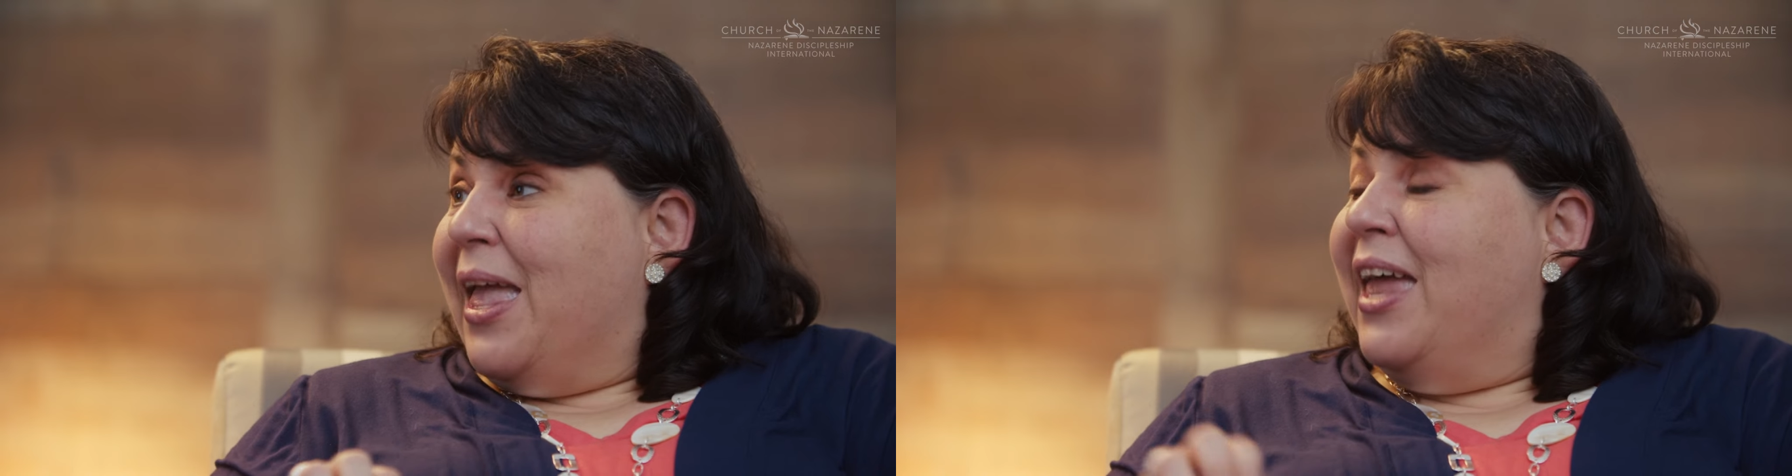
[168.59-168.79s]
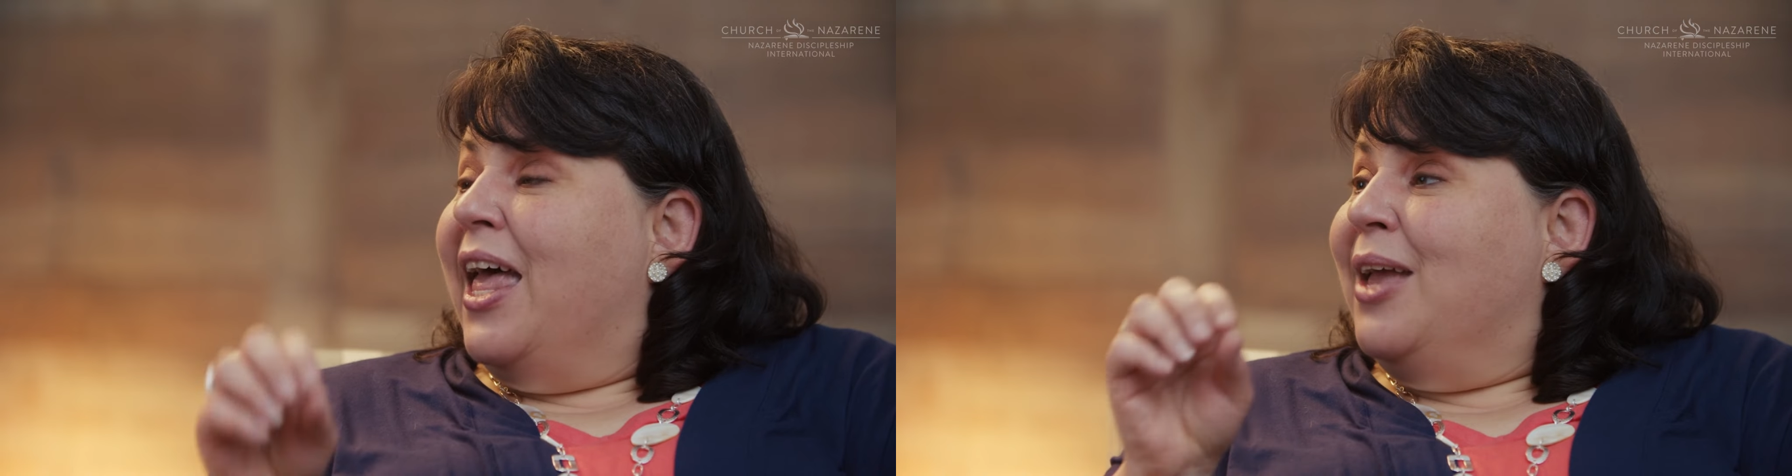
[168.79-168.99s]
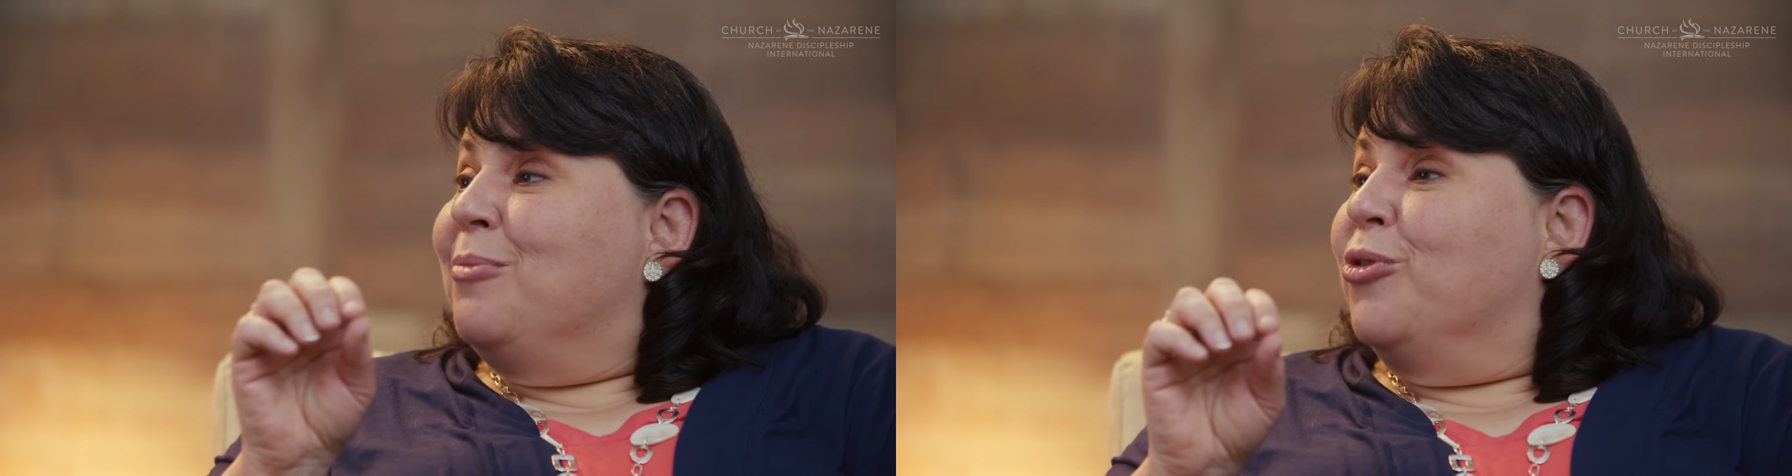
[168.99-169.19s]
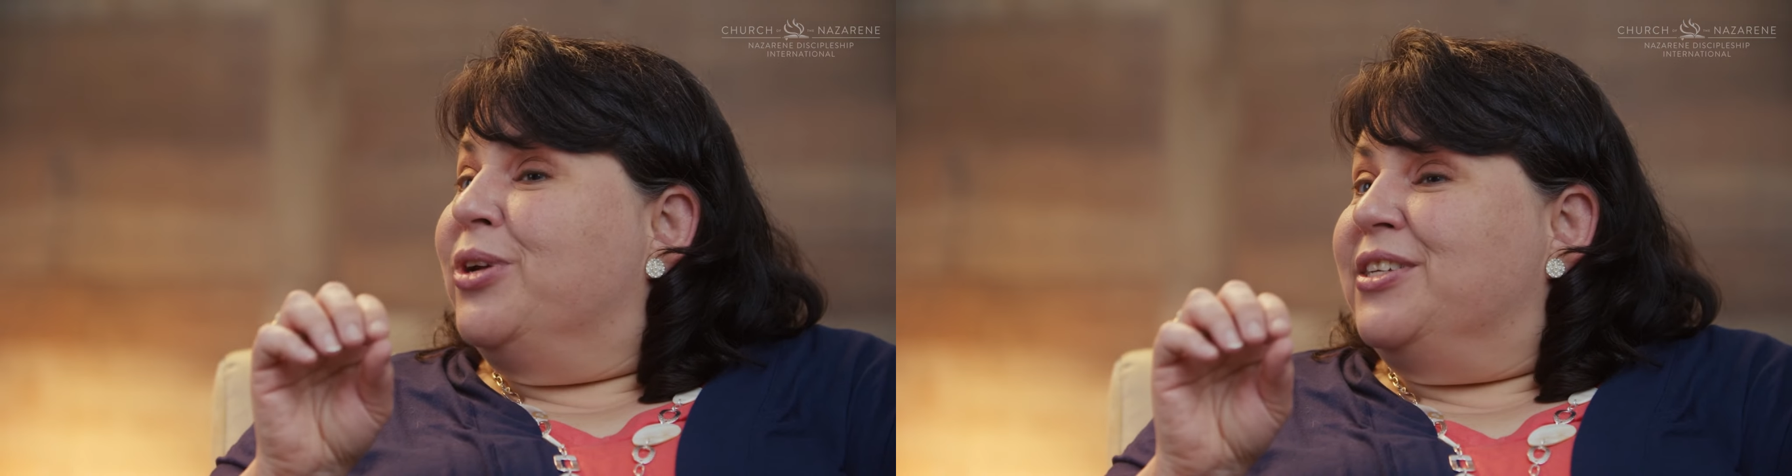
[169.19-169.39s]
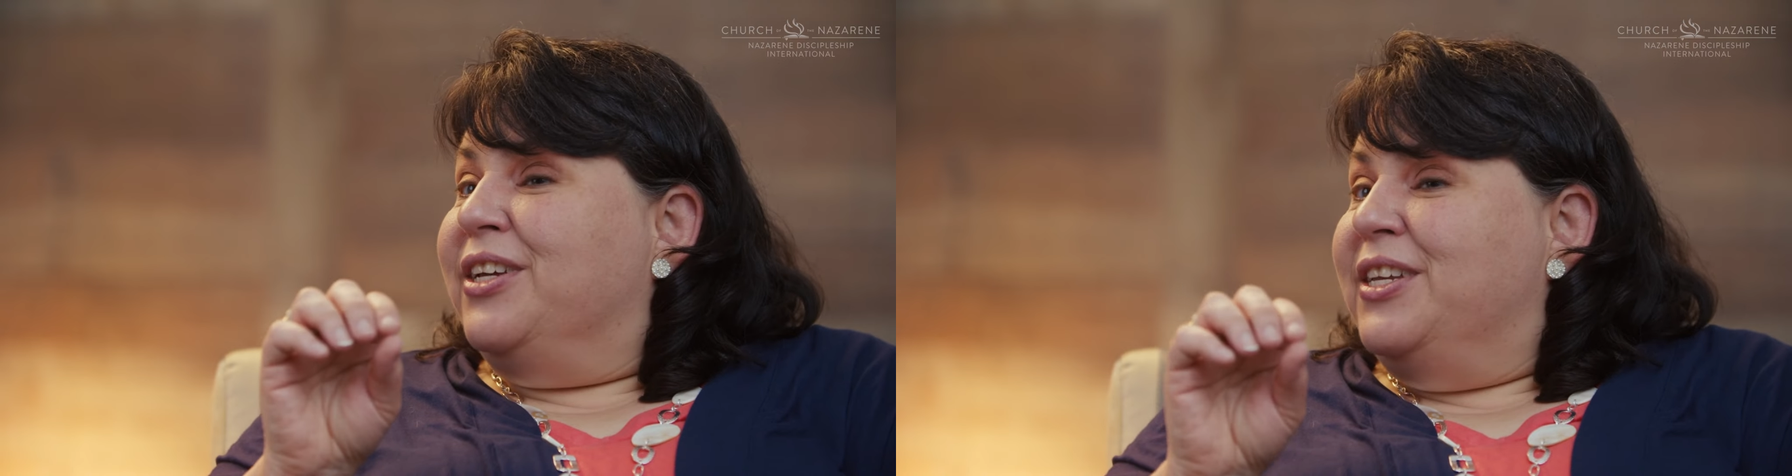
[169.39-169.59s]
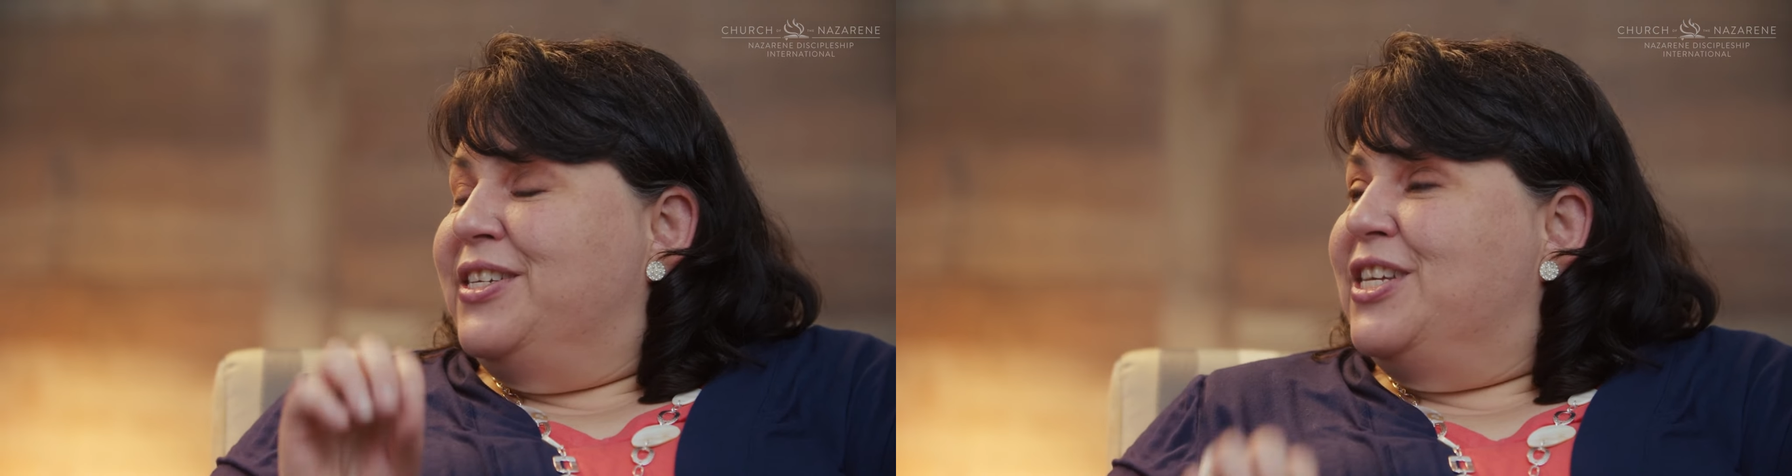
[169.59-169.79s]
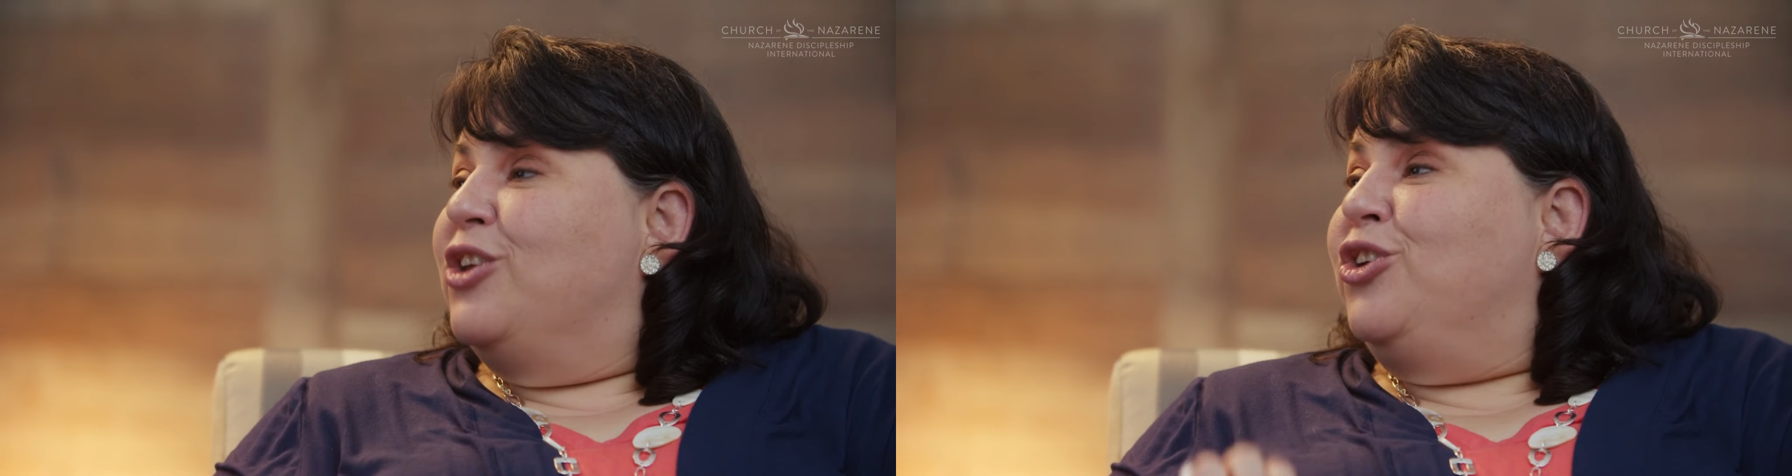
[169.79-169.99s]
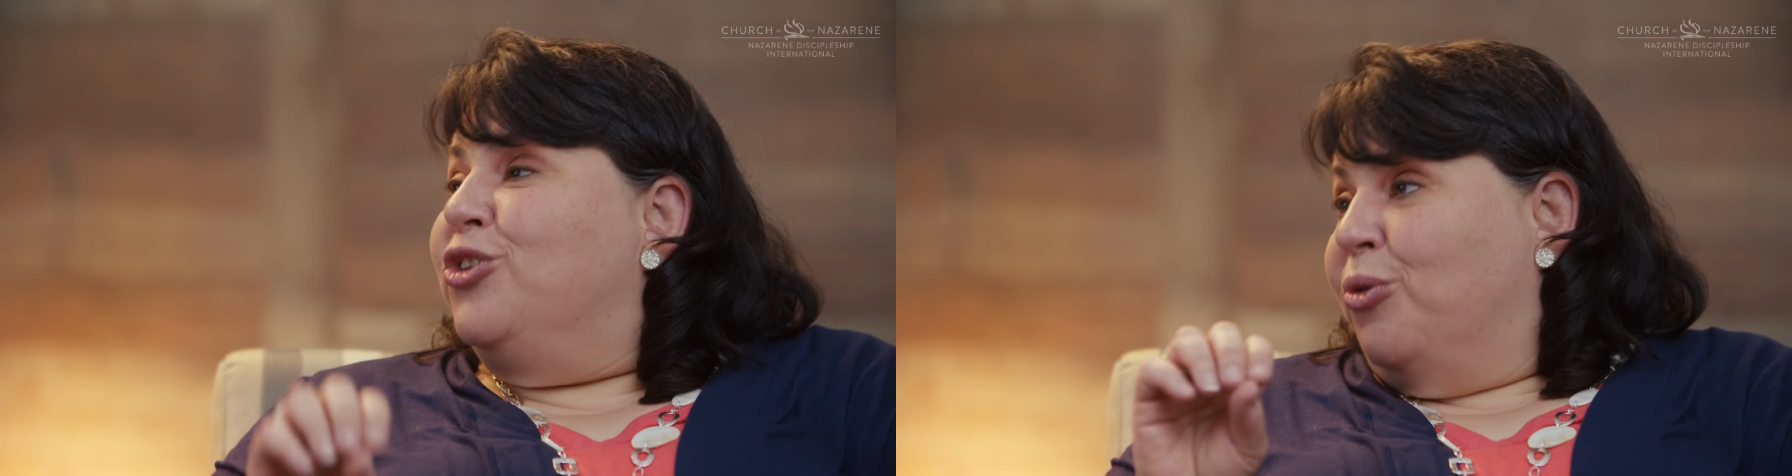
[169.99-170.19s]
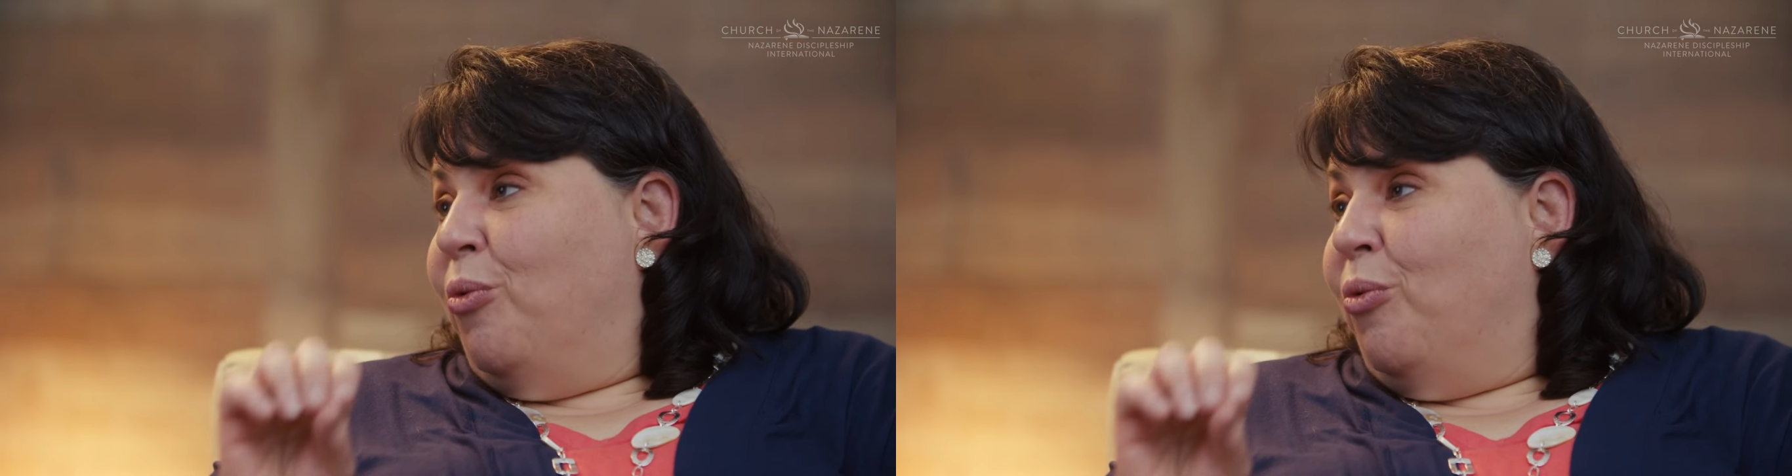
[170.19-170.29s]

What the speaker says: And I am going to continue to